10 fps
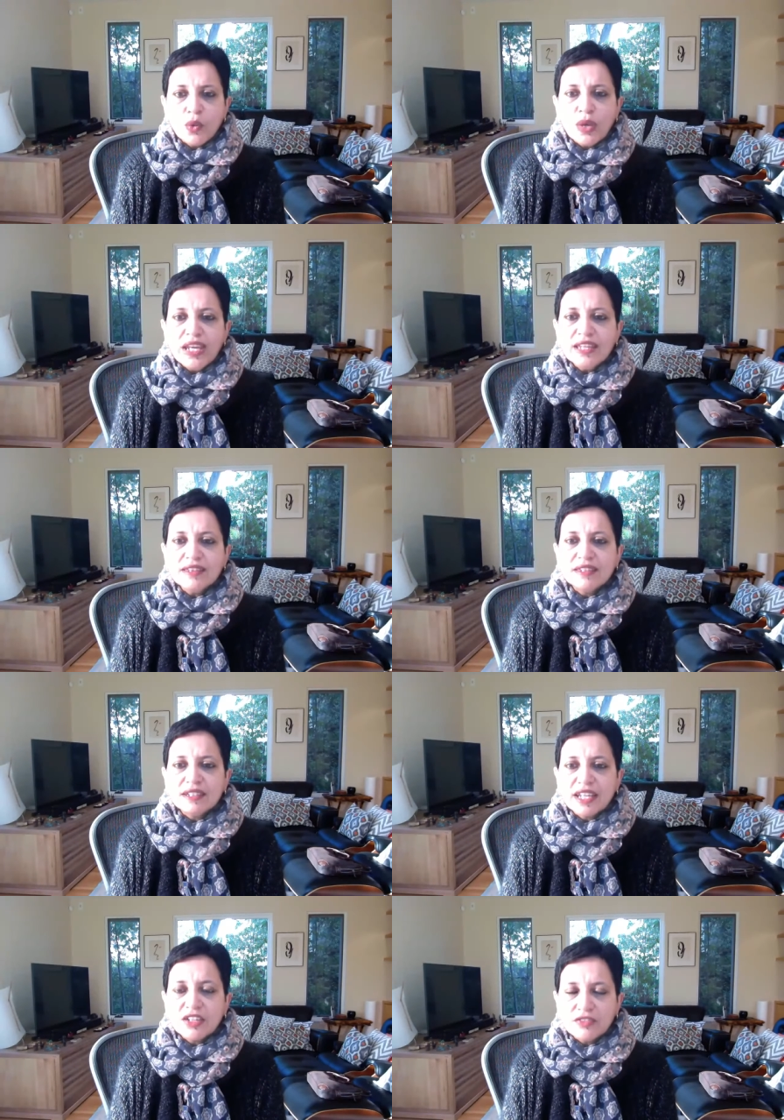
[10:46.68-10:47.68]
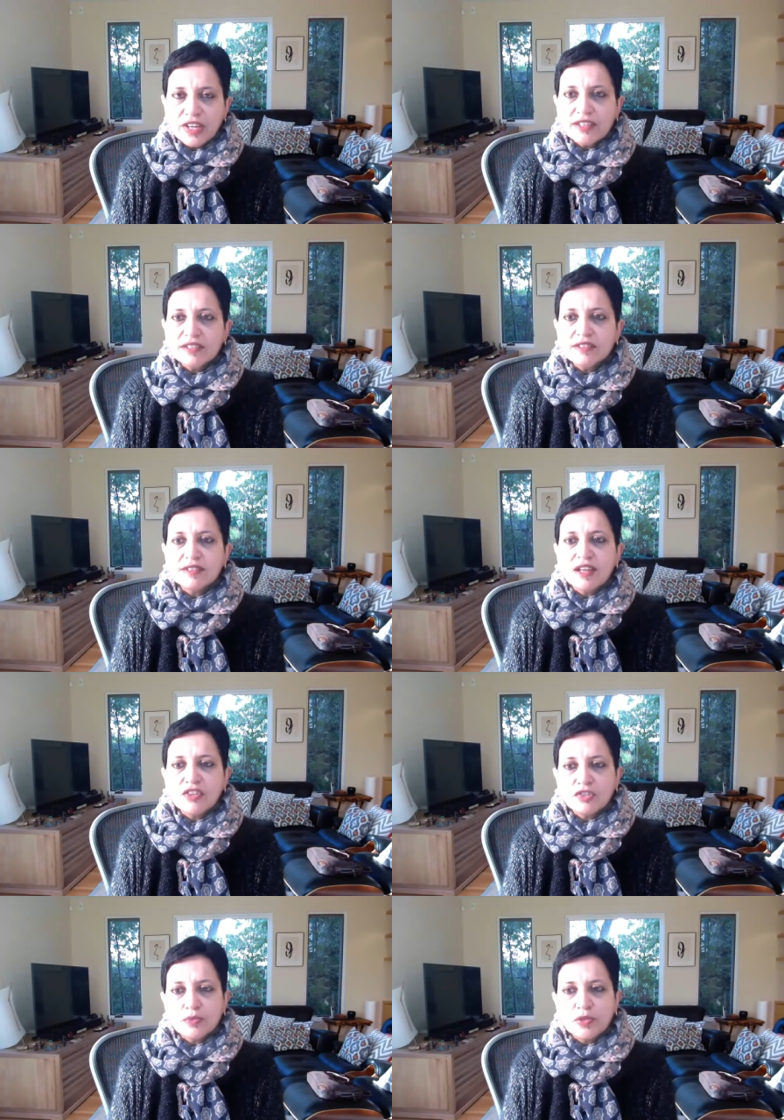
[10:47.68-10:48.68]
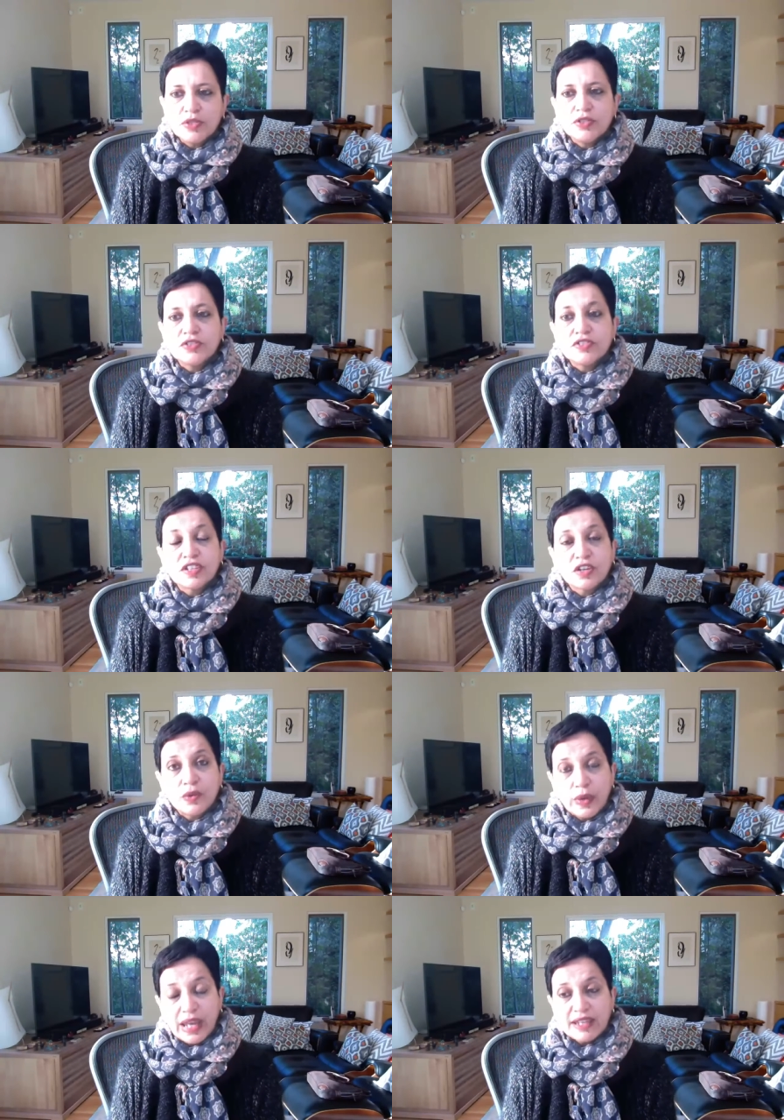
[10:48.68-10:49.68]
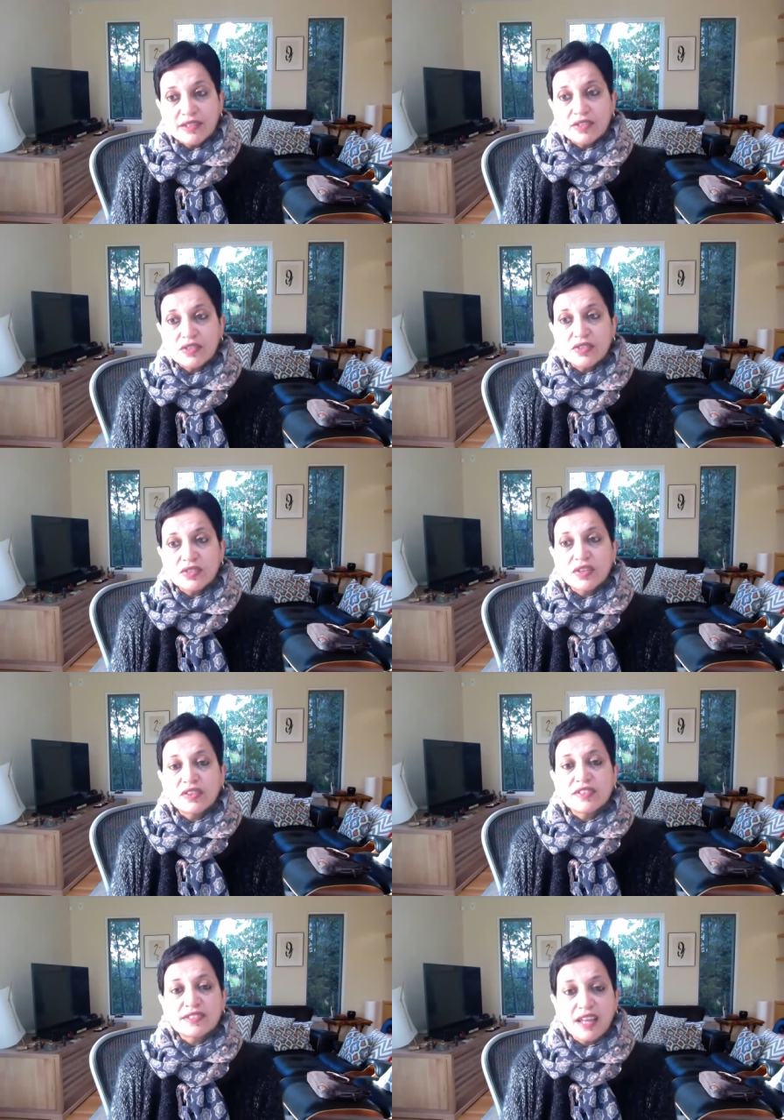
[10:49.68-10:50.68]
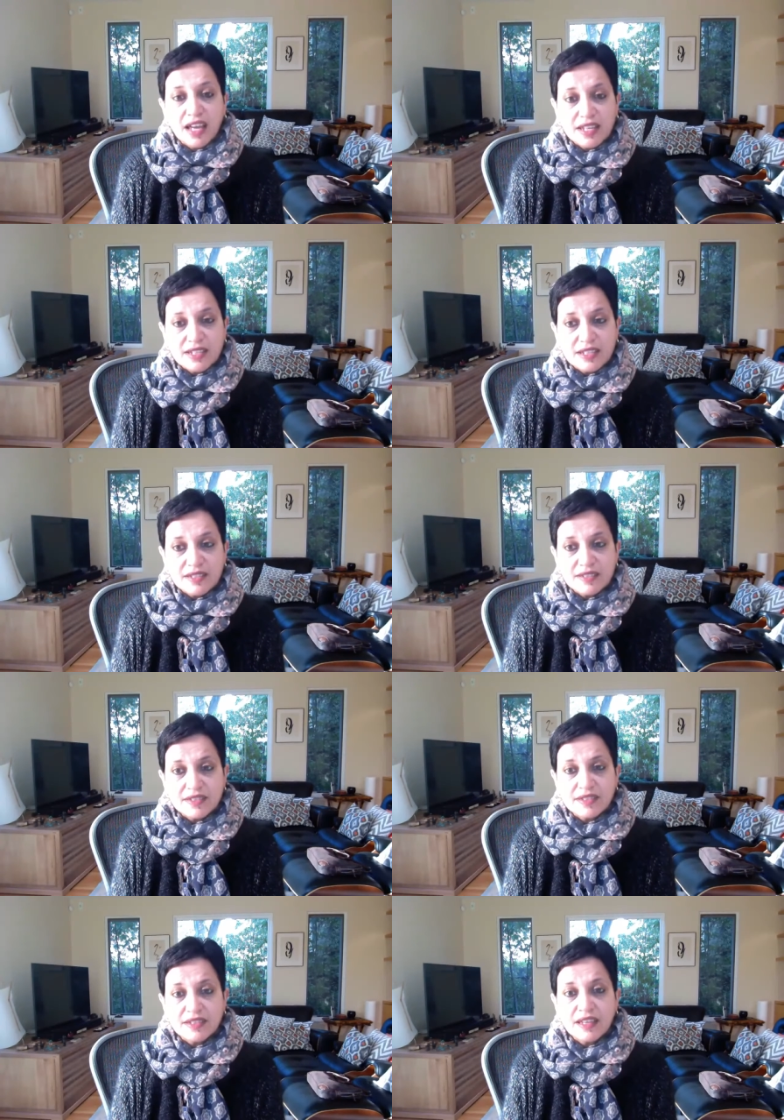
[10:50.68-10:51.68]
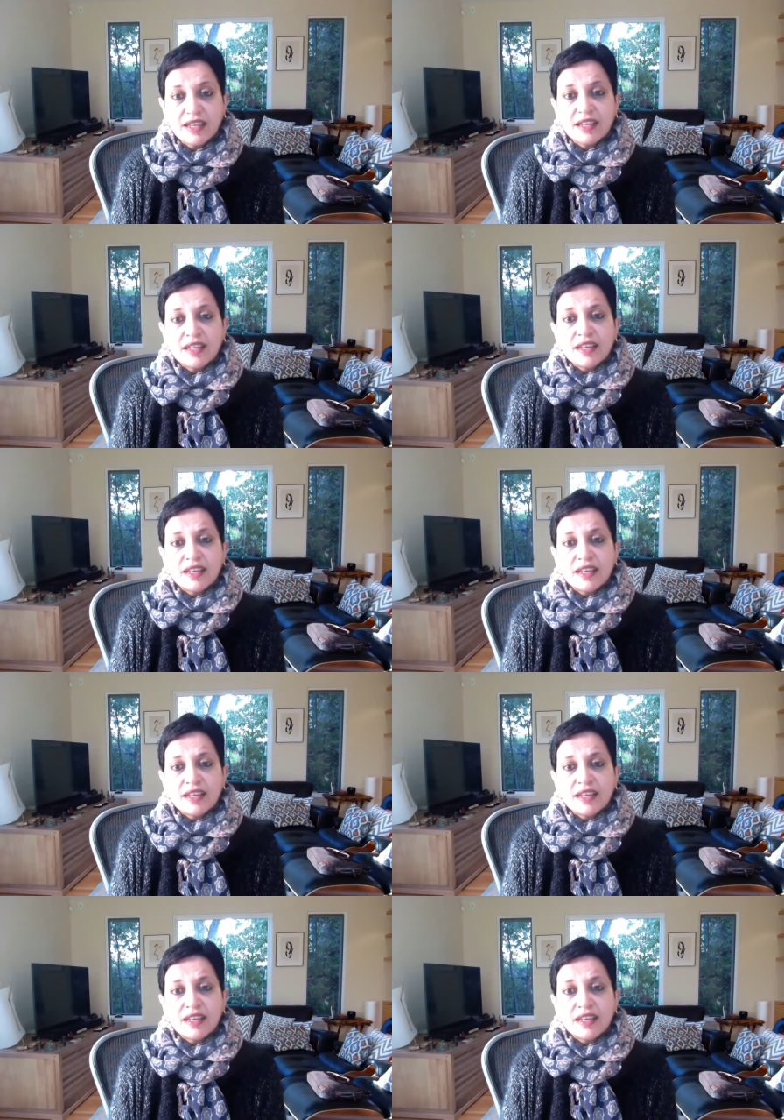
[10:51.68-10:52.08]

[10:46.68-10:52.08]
We need the innovators, the entrepreneurs, the creators, the scientists,